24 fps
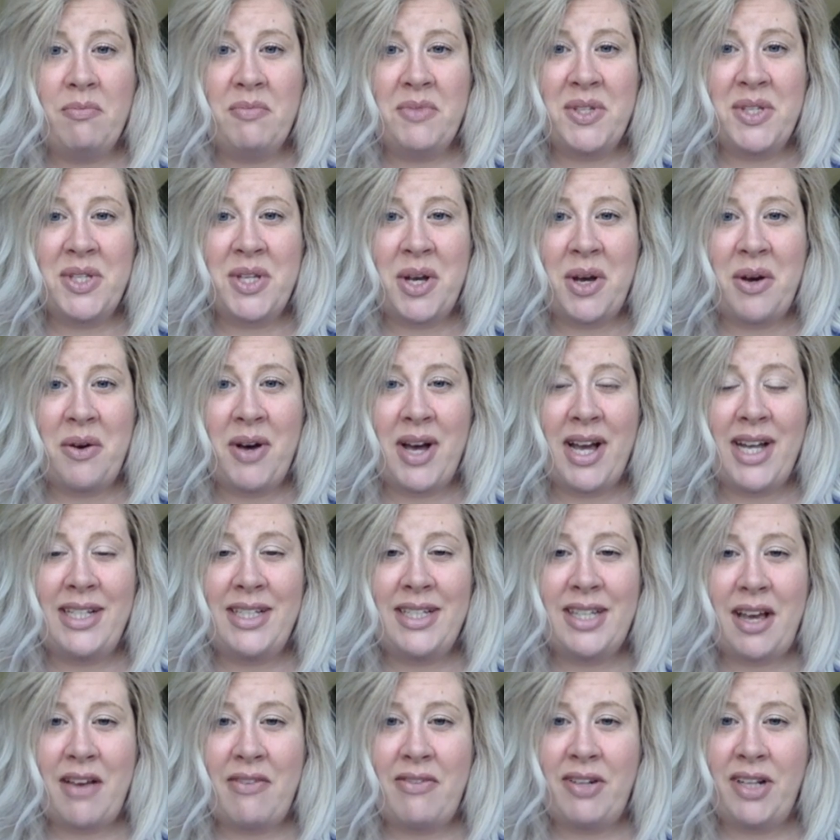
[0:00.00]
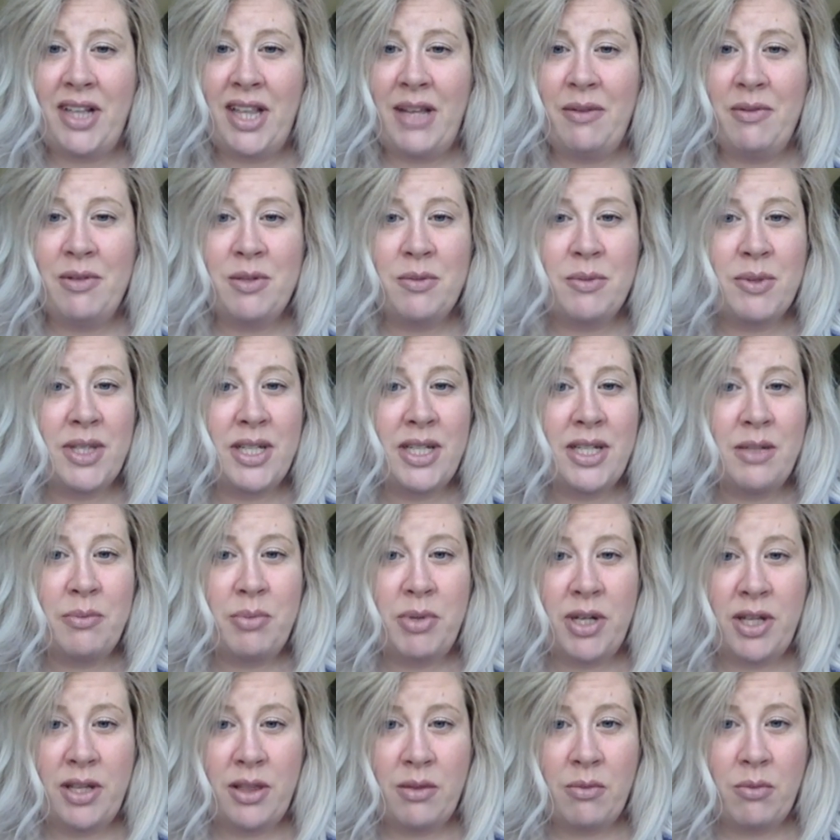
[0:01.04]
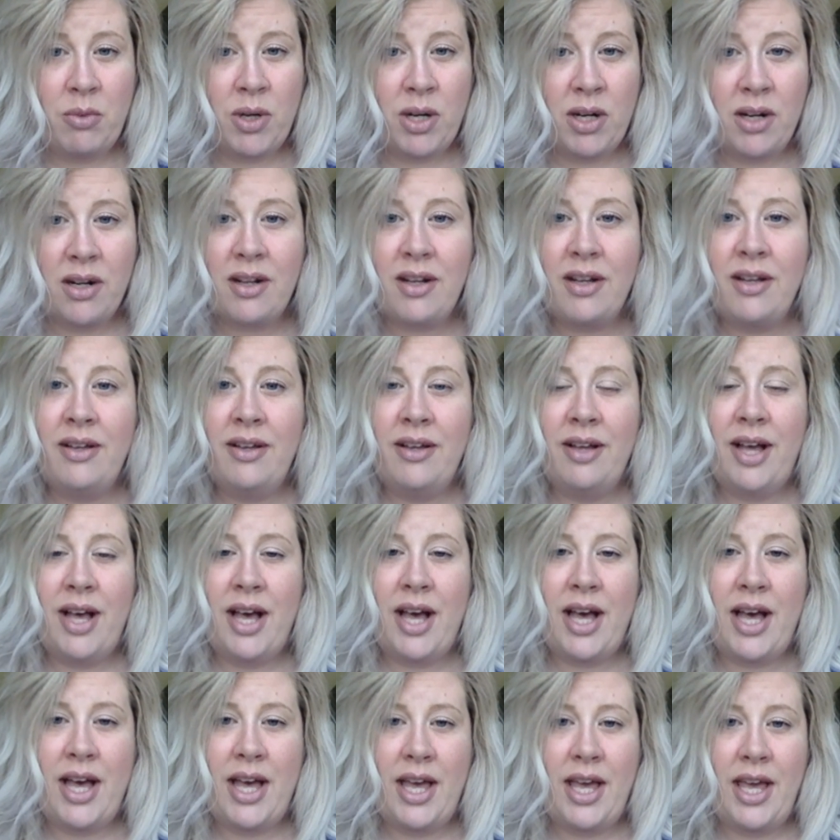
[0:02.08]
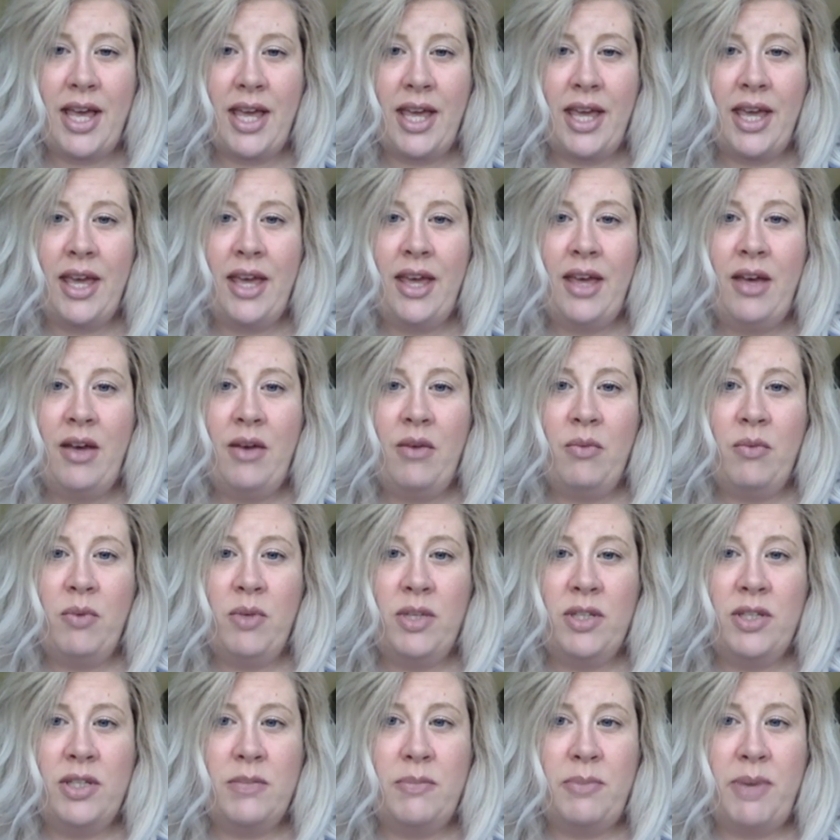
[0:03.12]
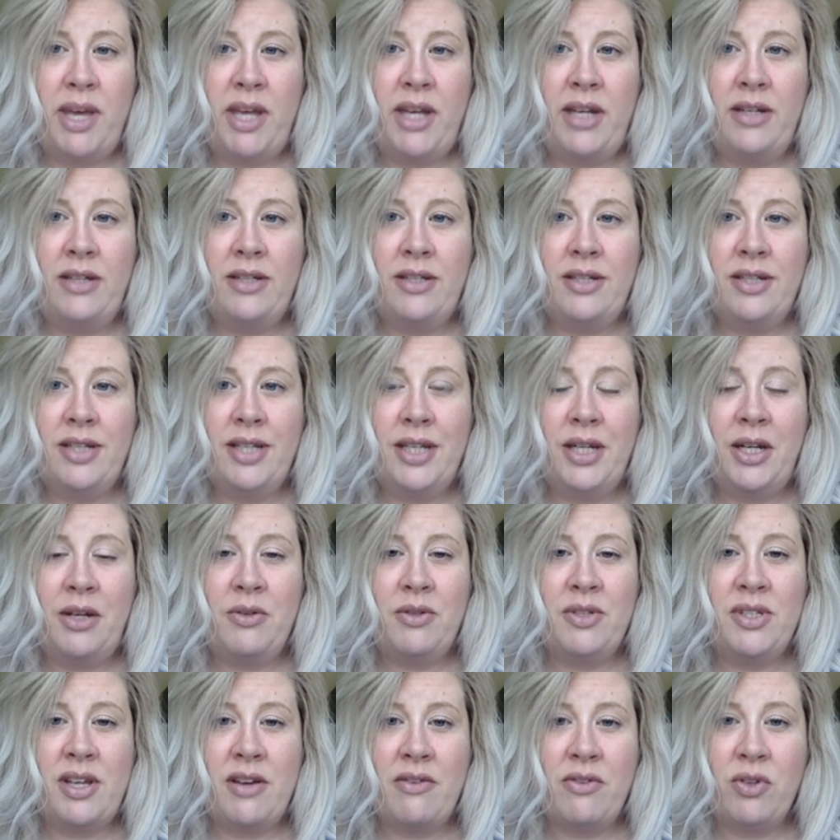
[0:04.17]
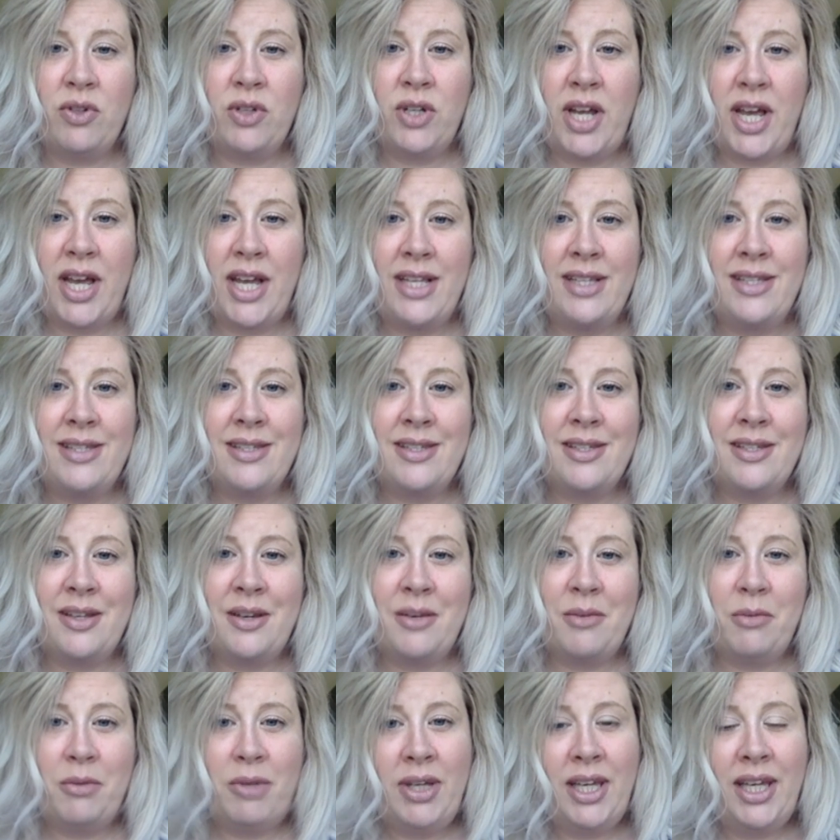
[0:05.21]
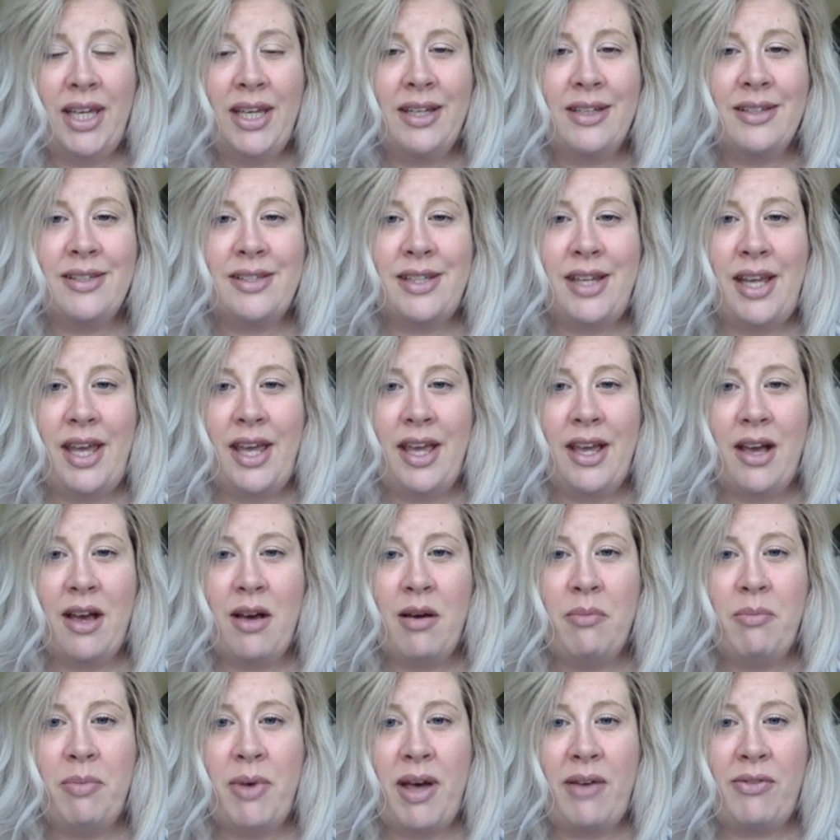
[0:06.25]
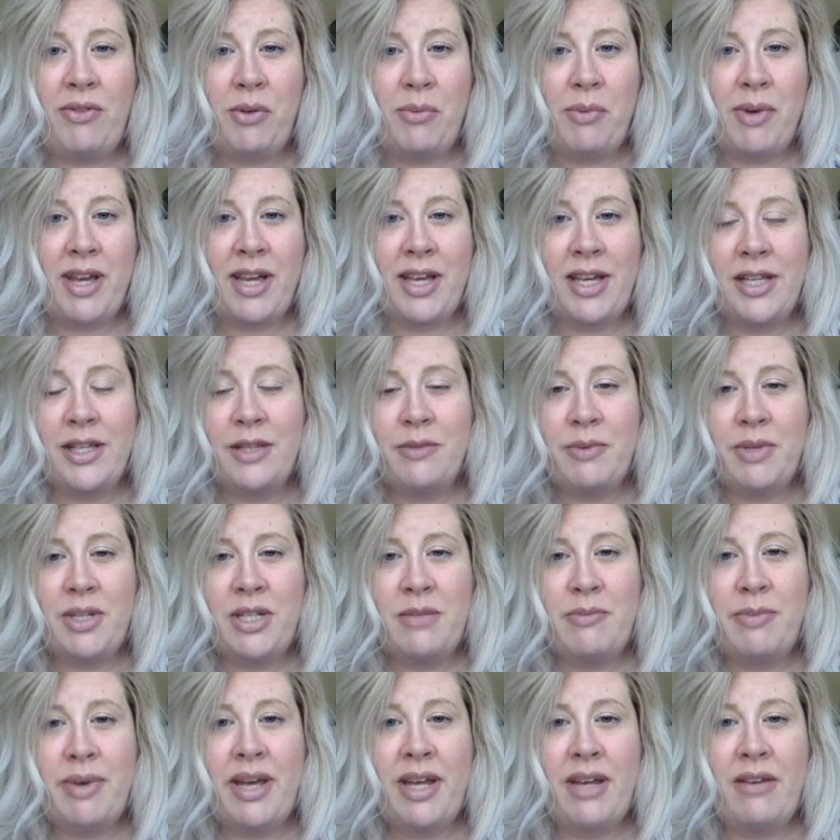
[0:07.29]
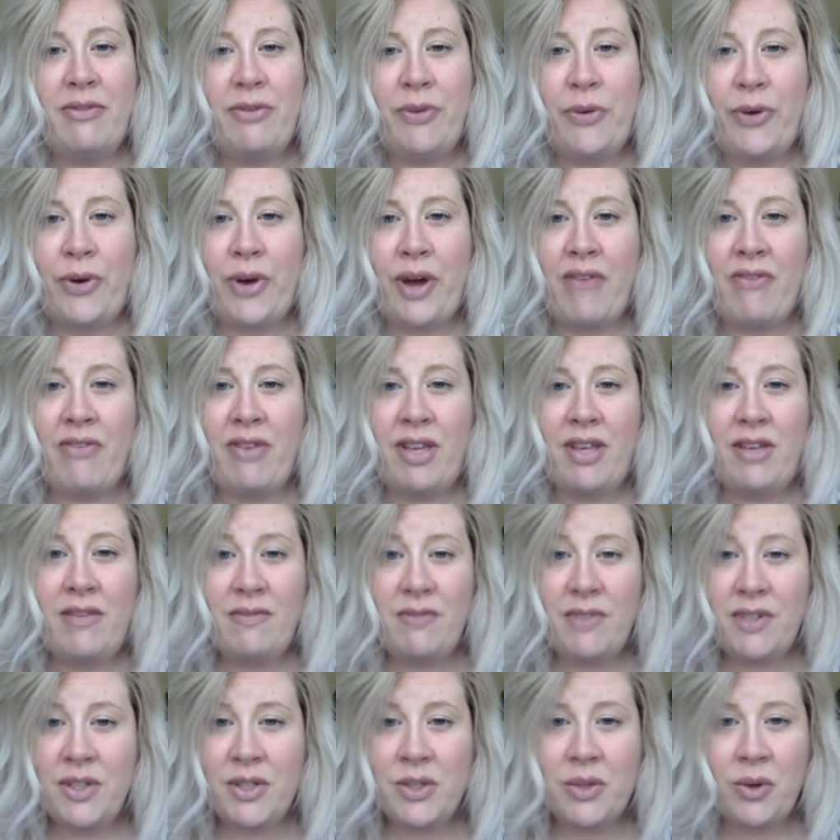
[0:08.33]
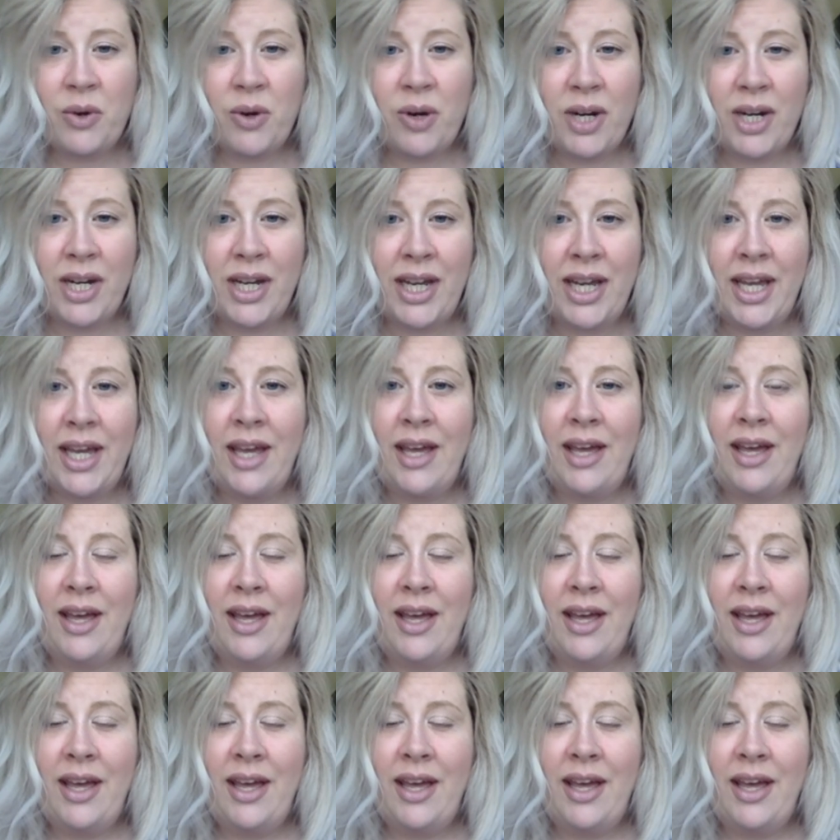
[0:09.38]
So I definitely was willing to put in the work. I would spend, several nights a week staying up after my kids went to bed to photograph inventory,